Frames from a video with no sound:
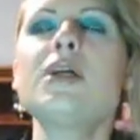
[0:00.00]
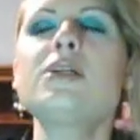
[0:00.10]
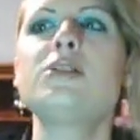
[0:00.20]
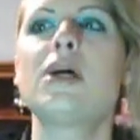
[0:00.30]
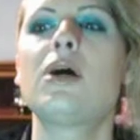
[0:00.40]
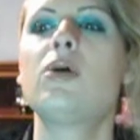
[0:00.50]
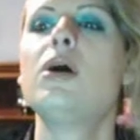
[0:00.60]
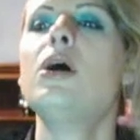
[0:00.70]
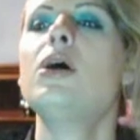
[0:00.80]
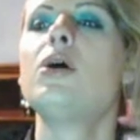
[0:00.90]
So
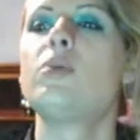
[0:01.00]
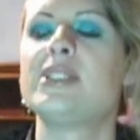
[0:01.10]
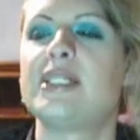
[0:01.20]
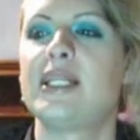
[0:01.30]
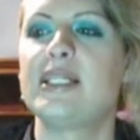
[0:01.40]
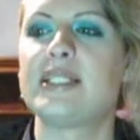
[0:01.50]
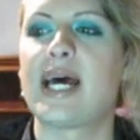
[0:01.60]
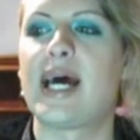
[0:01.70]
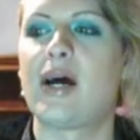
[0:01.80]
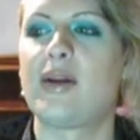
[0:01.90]
we're sitting
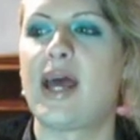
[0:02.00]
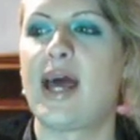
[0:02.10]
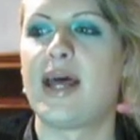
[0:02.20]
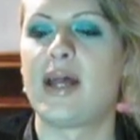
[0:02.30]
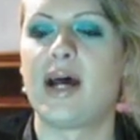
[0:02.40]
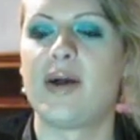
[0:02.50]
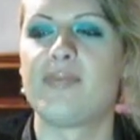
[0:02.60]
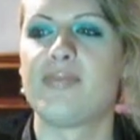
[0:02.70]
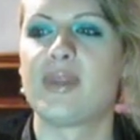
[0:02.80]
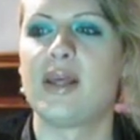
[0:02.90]
down and
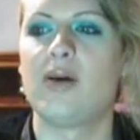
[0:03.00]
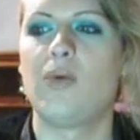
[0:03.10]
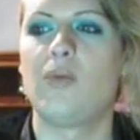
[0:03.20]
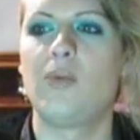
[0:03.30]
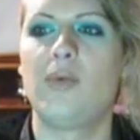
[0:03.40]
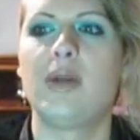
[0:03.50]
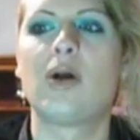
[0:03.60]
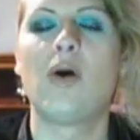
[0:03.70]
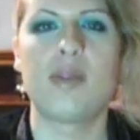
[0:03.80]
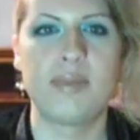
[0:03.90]
um, we
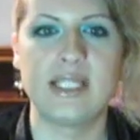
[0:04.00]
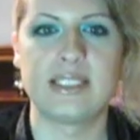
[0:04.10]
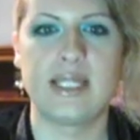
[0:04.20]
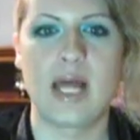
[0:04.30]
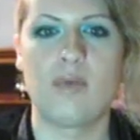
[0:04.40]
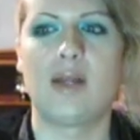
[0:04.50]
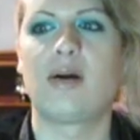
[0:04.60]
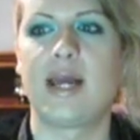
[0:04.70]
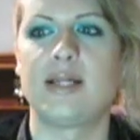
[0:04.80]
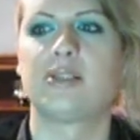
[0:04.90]
call the police again. We're
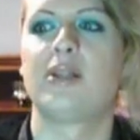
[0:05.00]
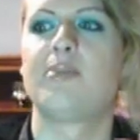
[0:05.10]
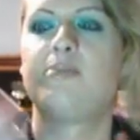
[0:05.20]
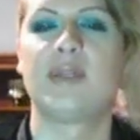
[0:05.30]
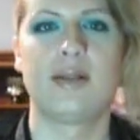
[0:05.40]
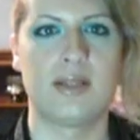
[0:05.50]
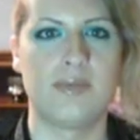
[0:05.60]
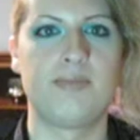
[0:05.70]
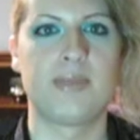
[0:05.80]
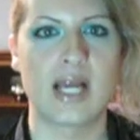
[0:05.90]
like, okay, so the, the, the,
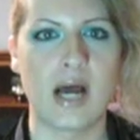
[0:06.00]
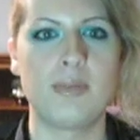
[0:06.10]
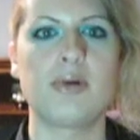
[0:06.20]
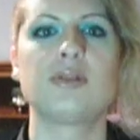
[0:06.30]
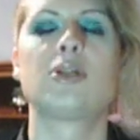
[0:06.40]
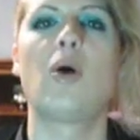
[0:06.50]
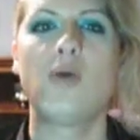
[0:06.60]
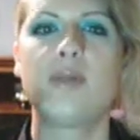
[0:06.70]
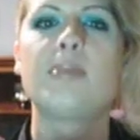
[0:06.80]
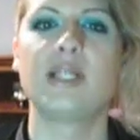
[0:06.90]
the couple
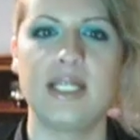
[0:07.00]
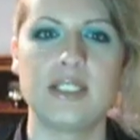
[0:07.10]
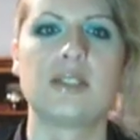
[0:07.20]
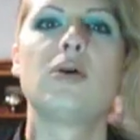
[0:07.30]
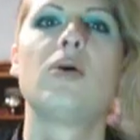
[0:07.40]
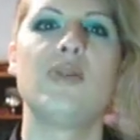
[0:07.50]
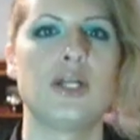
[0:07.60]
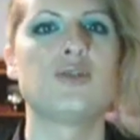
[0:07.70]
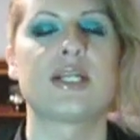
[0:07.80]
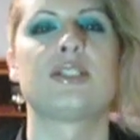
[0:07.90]
told the police the
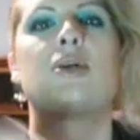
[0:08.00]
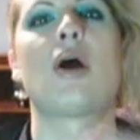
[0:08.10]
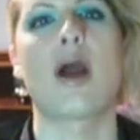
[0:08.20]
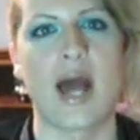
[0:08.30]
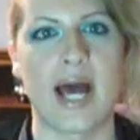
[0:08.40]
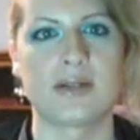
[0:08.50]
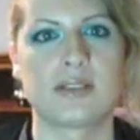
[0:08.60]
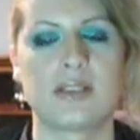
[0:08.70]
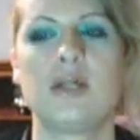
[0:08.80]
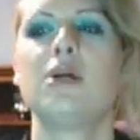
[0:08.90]
address to her
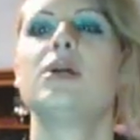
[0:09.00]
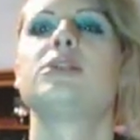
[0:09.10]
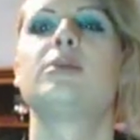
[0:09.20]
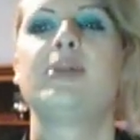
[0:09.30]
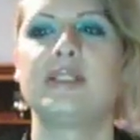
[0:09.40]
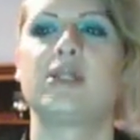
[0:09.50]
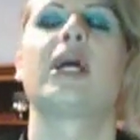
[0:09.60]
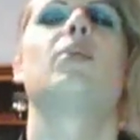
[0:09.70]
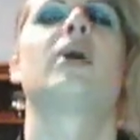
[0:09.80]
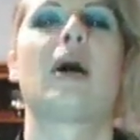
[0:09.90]
house. So the police,
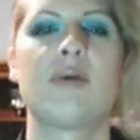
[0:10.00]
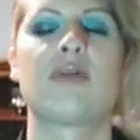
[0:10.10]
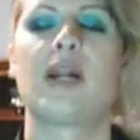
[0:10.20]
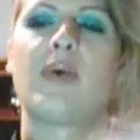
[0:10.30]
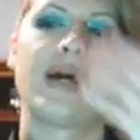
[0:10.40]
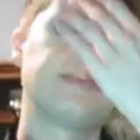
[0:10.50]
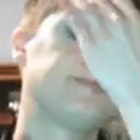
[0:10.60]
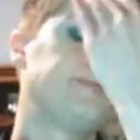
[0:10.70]
okay, we're coming right away.